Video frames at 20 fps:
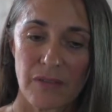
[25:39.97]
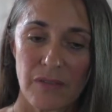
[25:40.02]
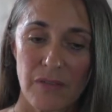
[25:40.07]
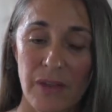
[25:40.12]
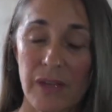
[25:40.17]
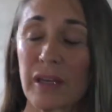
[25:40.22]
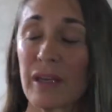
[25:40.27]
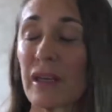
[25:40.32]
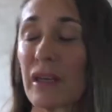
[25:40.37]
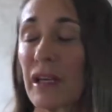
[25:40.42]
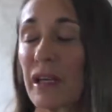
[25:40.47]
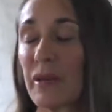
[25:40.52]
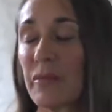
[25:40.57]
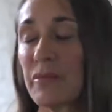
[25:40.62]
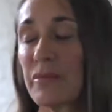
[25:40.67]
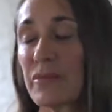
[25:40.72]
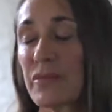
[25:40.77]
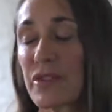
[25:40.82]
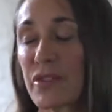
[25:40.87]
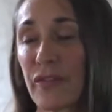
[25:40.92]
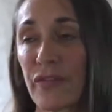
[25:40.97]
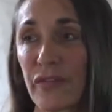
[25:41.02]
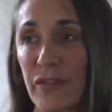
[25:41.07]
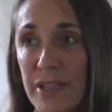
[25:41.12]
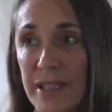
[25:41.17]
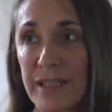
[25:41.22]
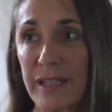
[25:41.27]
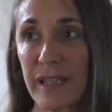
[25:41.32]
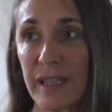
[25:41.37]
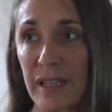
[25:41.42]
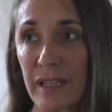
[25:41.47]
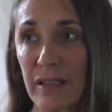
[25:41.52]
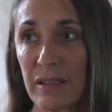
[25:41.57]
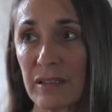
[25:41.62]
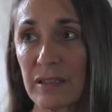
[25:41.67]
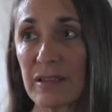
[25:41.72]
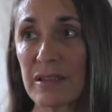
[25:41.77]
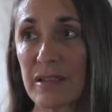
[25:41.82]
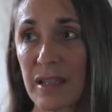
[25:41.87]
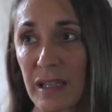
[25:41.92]
thinking i'm
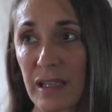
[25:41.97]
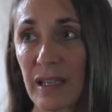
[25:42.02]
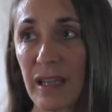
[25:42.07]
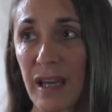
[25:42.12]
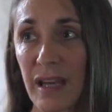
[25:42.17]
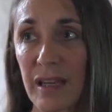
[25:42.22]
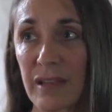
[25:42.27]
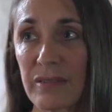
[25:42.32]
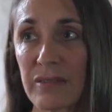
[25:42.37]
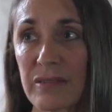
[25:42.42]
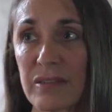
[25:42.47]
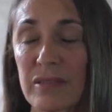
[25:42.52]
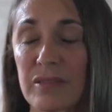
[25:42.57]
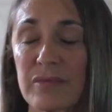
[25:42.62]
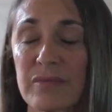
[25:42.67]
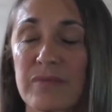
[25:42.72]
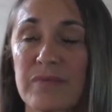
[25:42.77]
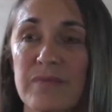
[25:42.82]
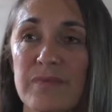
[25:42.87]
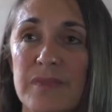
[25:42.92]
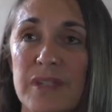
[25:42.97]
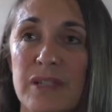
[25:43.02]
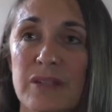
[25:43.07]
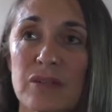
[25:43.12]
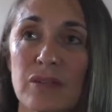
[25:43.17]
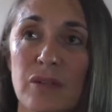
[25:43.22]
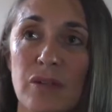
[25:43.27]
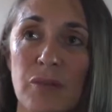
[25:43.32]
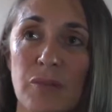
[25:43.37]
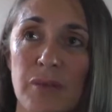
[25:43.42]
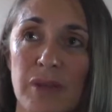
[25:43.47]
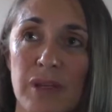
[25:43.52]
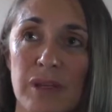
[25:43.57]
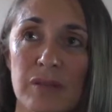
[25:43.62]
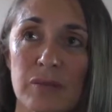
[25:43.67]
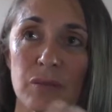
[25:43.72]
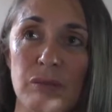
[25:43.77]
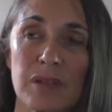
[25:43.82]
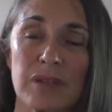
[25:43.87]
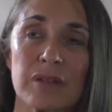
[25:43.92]
sophisticated because i'd laughed he took
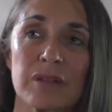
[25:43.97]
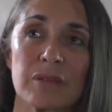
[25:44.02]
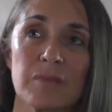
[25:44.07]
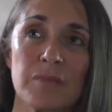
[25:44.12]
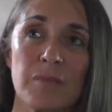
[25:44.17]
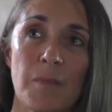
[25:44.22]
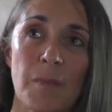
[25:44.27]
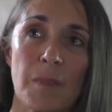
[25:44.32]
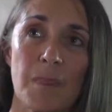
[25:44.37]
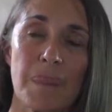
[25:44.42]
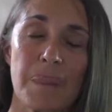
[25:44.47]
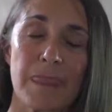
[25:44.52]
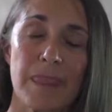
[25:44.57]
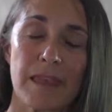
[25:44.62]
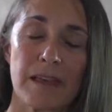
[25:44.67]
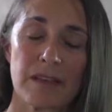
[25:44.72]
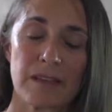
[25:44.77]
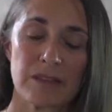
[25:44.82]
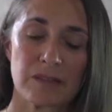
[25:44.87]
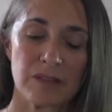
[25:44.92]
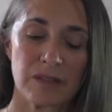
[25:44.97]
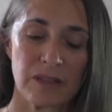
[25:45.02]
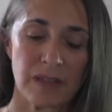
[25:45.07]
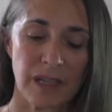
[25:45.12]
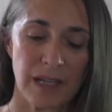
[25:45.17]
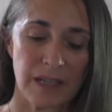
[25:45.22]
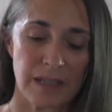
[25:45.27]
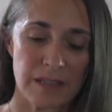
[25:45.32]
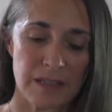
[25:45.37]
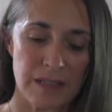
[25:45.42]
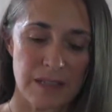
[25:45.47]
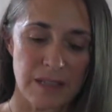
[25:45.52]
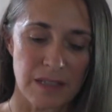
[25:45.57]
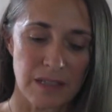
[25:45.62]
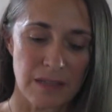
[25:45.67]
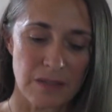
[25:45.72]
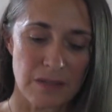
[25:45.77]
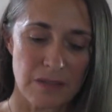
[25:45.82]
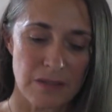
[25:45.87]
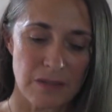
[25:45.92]
me with him to the united
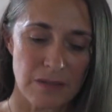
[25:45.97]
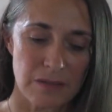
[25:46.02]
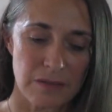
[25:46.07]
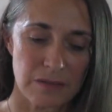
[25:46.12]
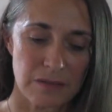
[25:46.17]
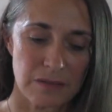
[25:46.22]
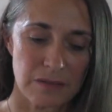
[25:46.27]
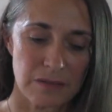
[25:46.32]
states